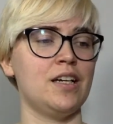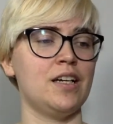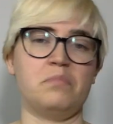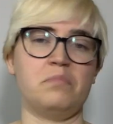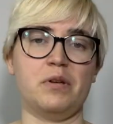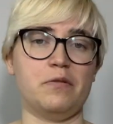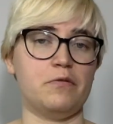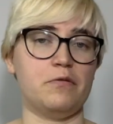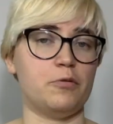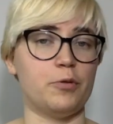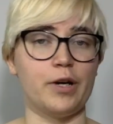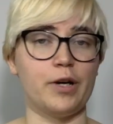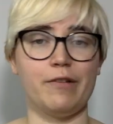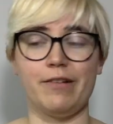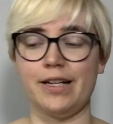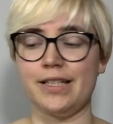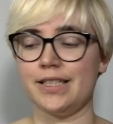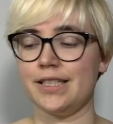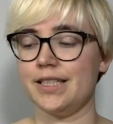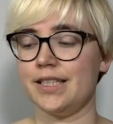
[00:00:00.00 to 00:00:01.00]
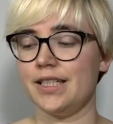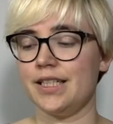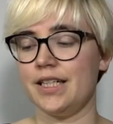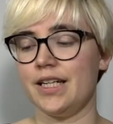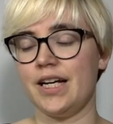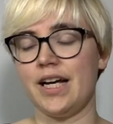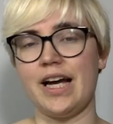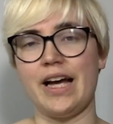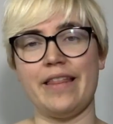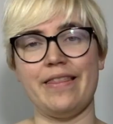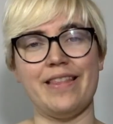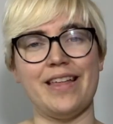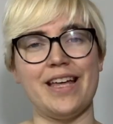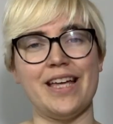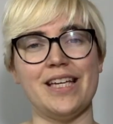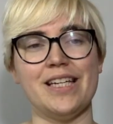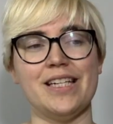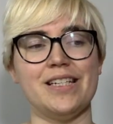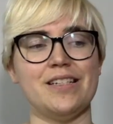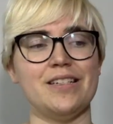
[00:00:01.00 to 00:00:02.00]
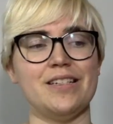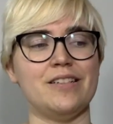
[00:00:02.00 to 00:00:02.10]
before I read it, and then